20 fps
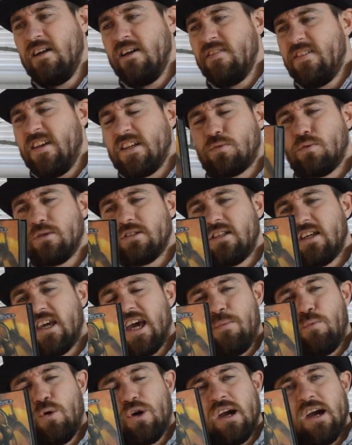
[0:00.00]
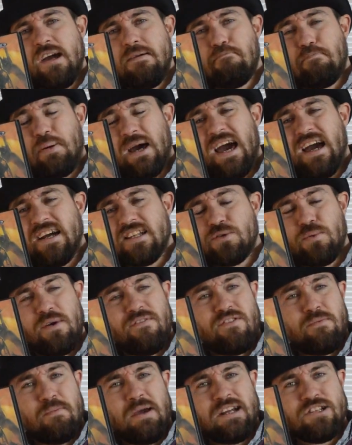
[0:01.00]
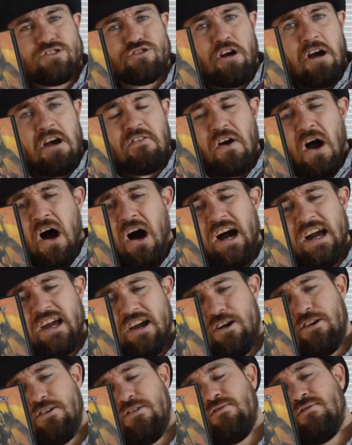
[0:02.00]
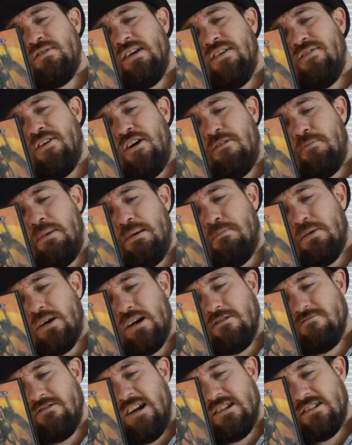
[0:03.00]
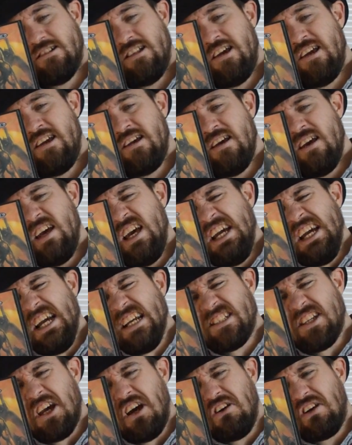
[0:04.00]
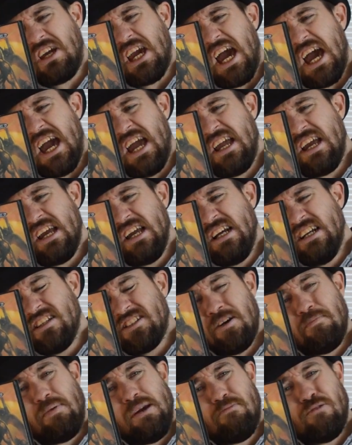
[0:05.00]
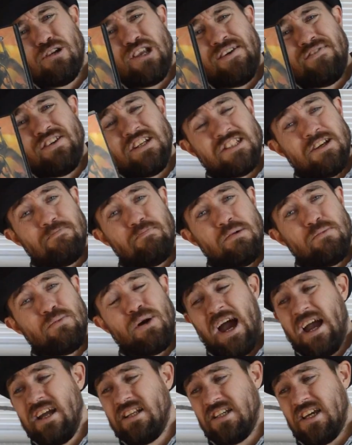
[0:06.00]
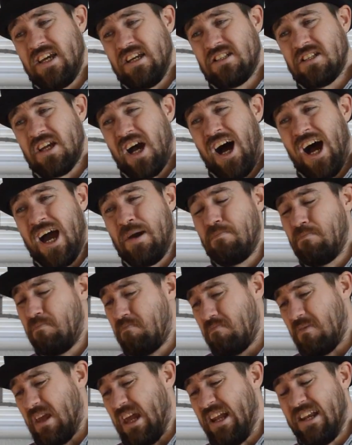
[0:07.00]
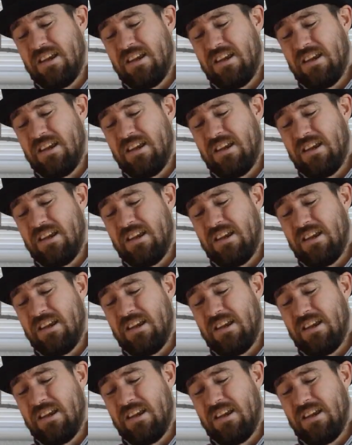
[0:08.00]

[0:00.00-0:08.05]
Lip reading: This was the game that came packed with the Mega Drive I own, if I remember correctly. It's okay. Some people love it, some people hate it. I'm in